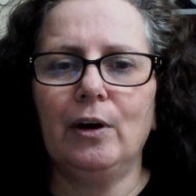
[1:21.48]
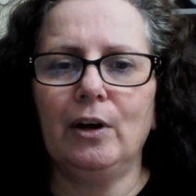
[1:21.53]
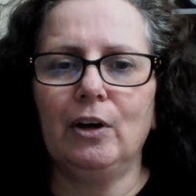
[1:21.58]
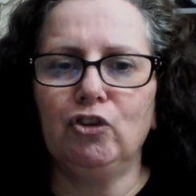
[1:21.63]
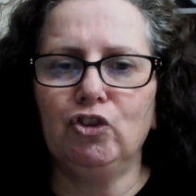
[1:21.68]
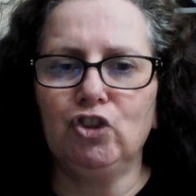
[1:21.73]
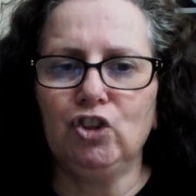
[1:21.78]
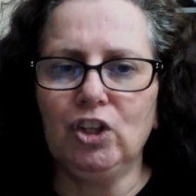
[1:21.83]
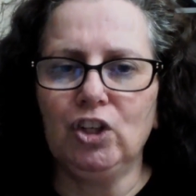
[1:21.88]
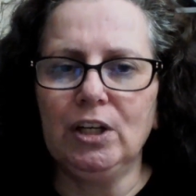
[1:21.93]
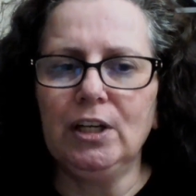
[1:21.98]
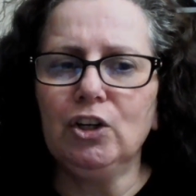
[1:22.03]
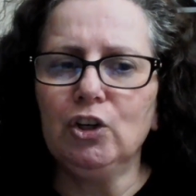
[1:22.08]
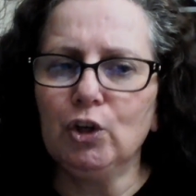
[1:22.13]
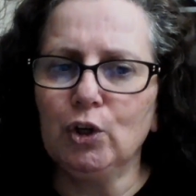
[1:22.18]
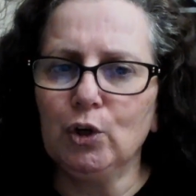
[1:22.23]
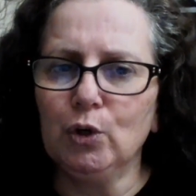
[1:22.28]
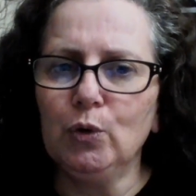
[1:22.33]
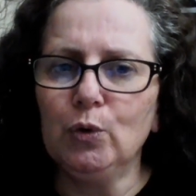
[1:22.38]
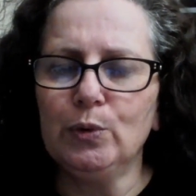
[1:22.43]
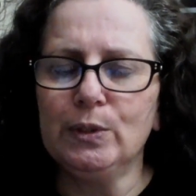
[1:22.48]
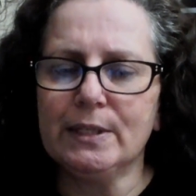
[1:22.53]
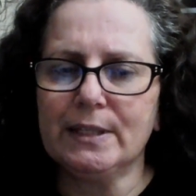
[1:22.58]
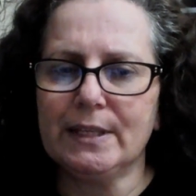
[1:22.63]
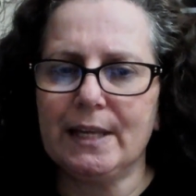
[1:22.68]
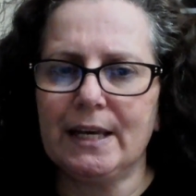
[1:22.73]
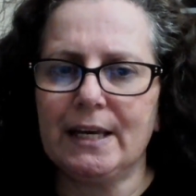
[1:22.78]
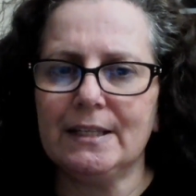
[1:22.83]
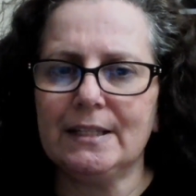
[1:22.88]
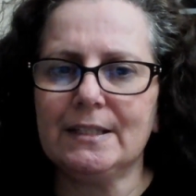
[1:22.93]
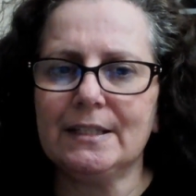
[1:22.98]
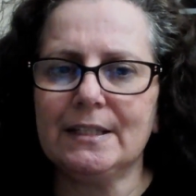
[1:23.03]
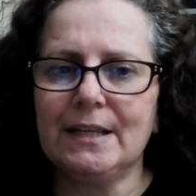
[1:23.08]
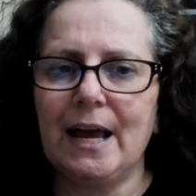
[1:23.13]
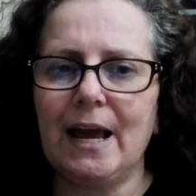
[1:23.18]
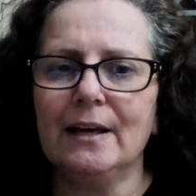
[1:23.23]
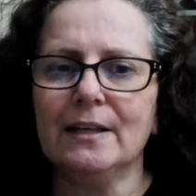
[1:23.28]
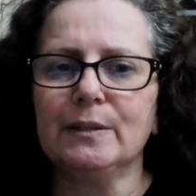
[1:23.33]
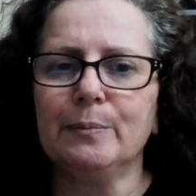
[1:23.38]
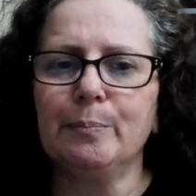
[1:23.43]
she used this
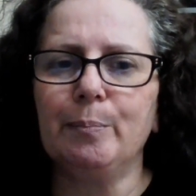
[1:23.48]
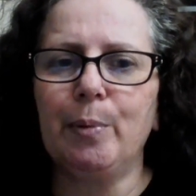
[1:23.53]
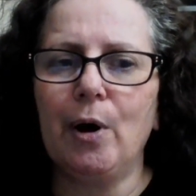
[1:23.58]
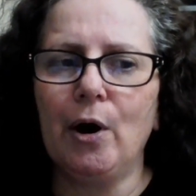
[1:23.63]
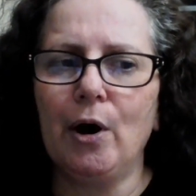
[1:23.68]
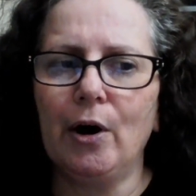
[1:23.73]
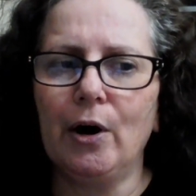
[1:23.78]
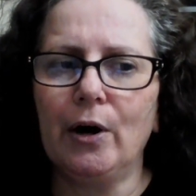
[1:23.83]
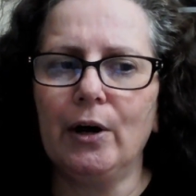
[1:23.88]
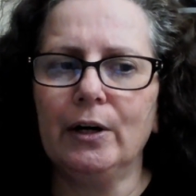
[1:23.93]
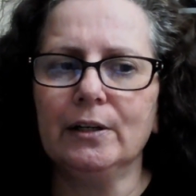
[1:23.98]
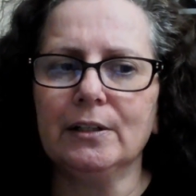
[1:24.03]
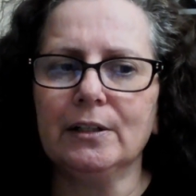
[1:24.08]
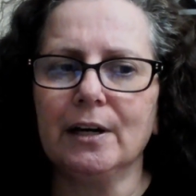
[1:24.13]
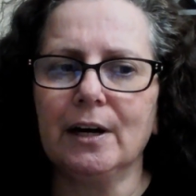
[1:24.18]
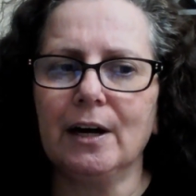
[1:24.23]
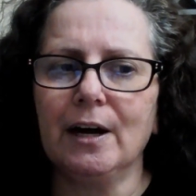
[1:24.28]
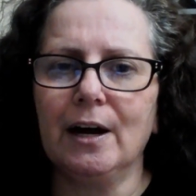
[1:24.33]
as part